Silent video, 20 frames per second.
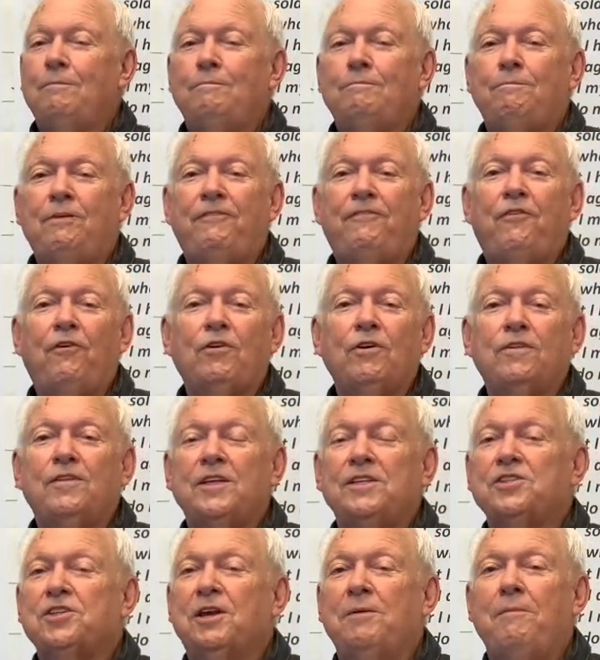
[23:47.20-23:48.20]
Before
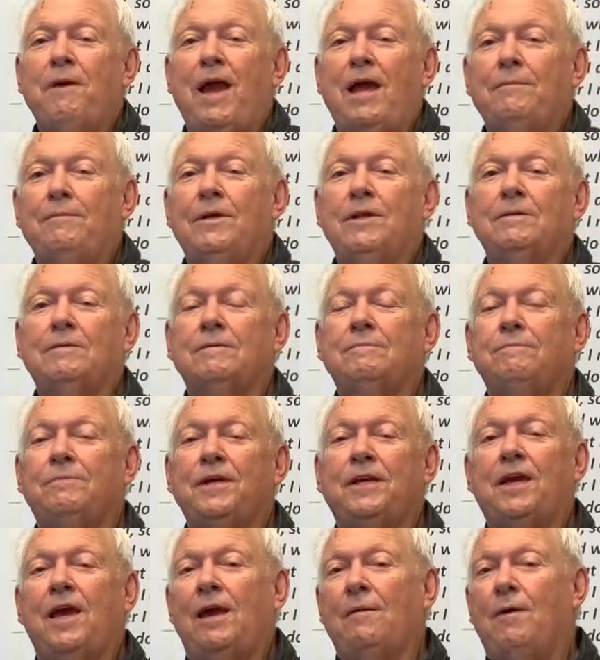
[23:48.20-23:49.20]
this commandment
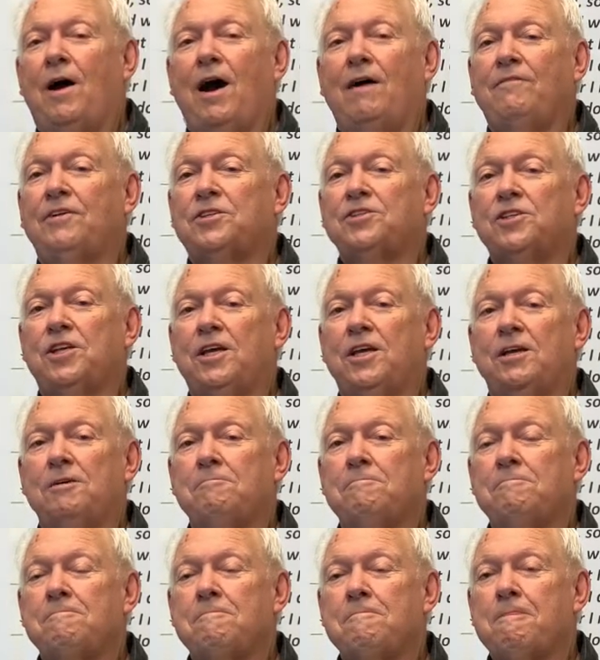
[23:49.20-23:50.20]
became obvious to him,